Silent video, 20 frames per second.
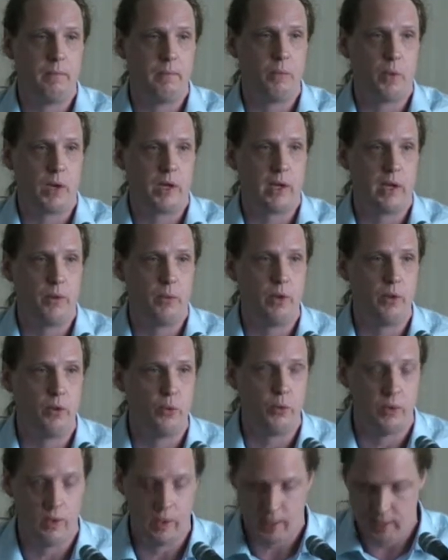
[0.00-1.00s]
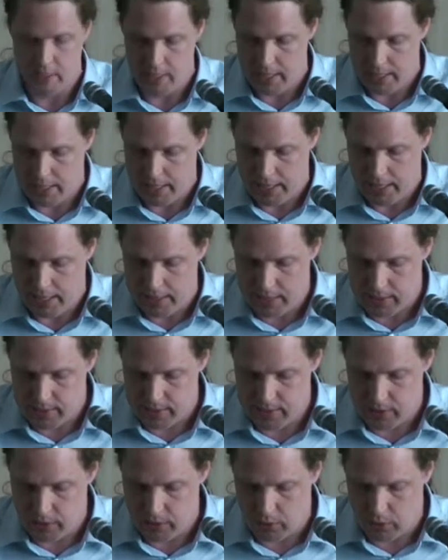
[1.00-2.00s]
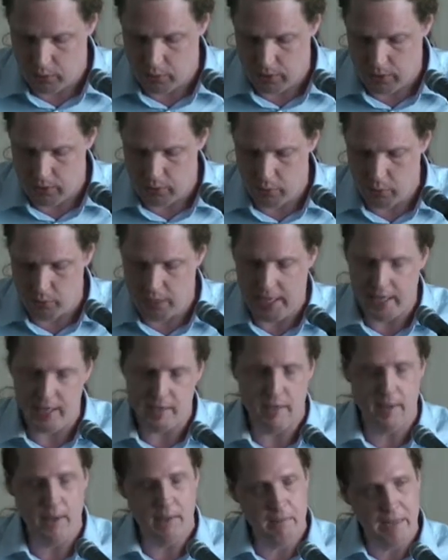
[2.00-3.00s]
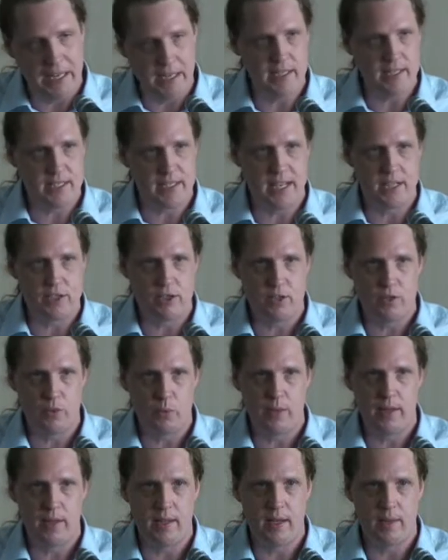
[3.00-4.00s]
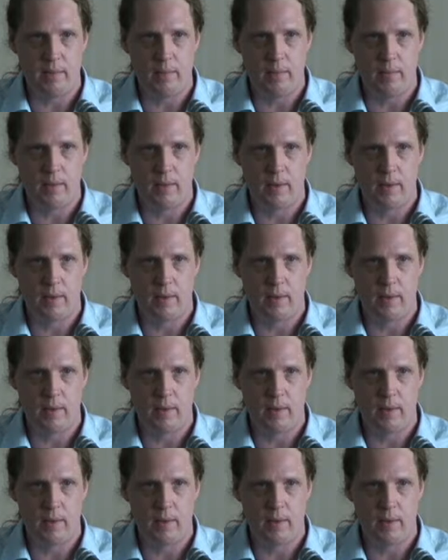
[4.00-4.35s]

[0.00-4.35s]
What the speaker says: What can we do? So we had many sessions with them,